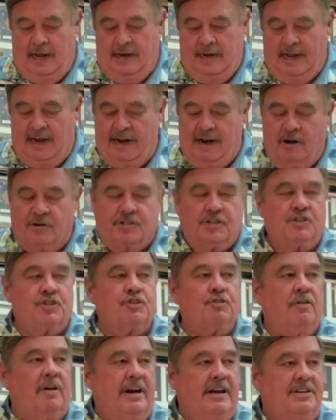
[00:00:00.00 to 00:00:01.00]
Now here's a
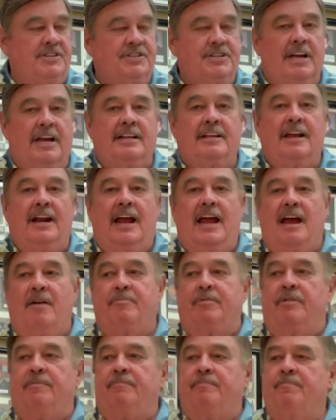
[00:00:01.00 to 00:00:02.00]
strange thing that
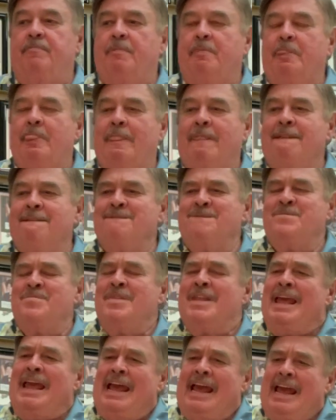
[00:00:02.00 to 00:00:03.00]
happened.
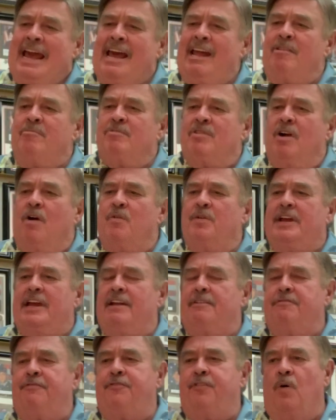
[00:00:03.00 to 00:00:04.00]
He had them go
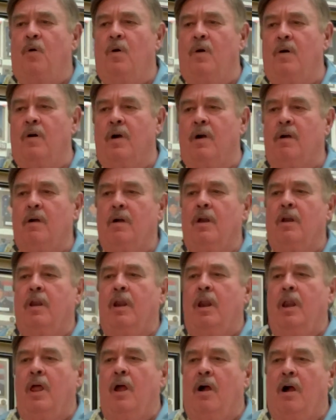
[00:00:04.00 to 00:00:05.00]
get four
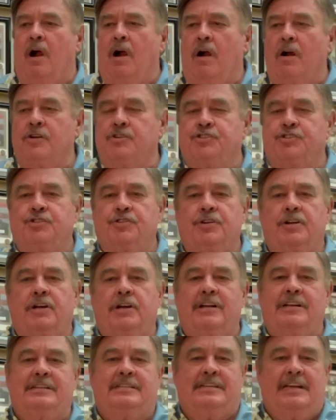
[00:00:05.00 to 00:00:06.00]
large
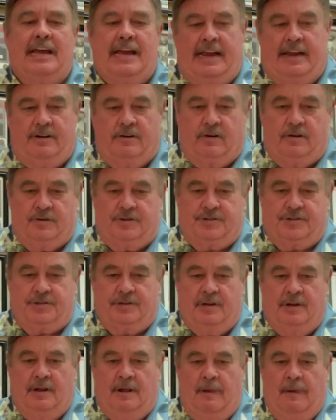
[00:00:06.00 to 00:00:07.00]
containers.
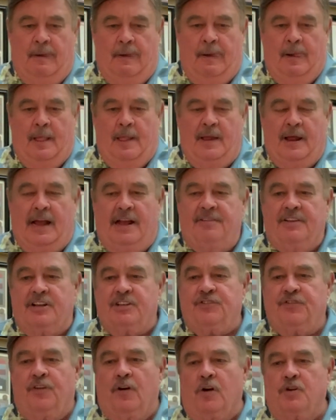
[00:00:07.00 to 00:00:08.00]
In
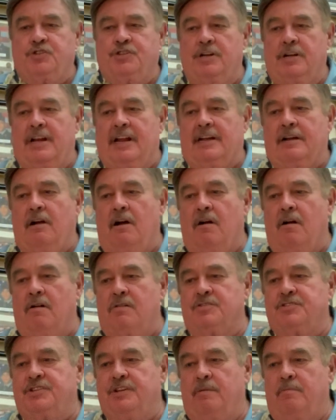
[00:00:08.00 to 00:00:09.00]
this version, it
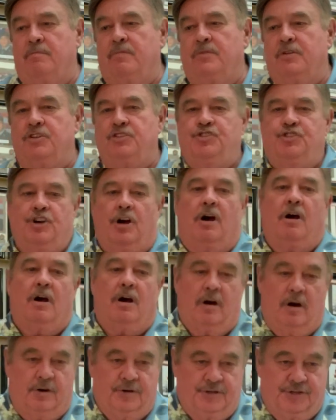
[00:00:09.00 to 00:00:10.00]
calls them
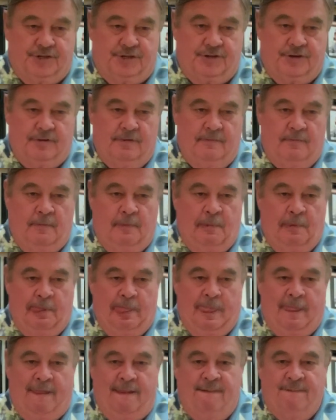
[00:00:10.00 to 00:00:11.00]
jars.
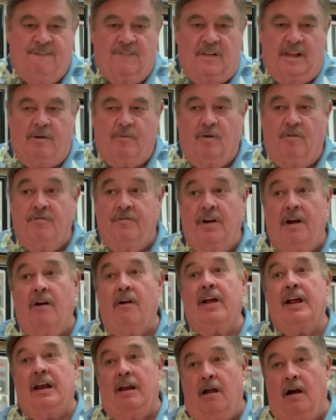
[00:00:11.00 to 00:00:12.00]
They were
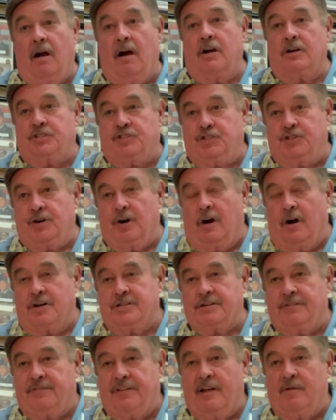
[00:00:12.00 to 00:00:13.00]
very large
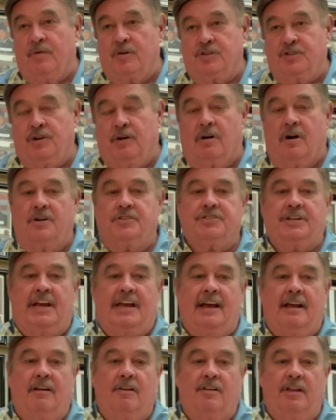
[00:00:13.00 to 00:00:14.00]
jars, if they were jars. They,
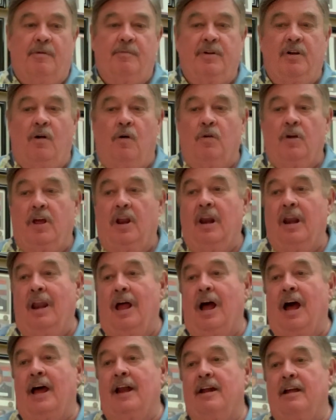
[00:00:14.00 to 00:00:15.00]
held, they would hold a
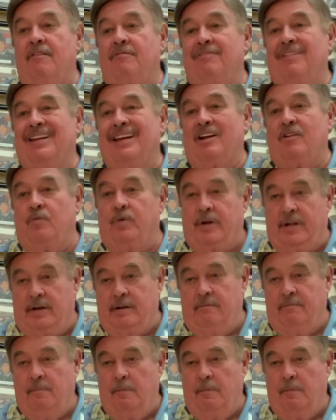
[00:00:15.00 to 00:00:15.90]
lot of liquid.